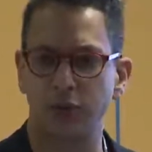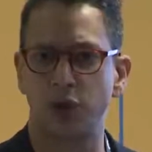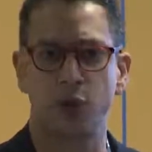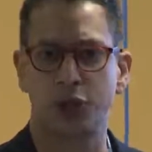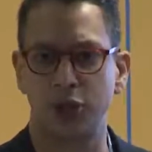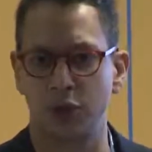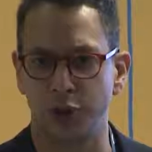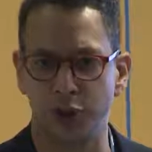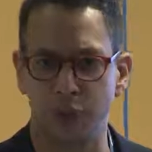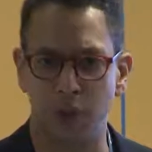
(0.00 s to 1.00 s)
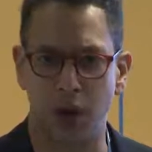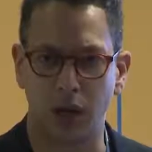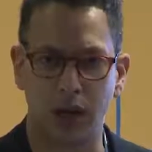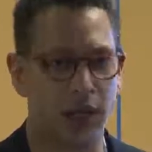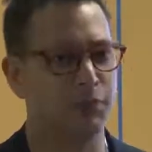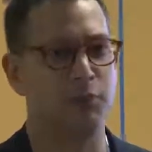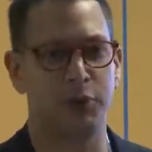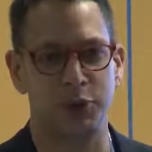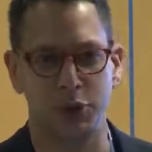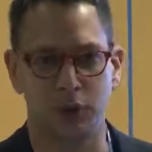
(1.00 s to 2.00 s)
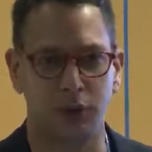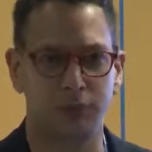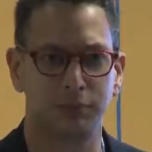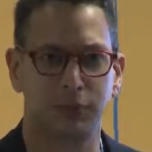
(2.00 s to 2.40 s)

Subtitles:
talks to your supermarket and puts your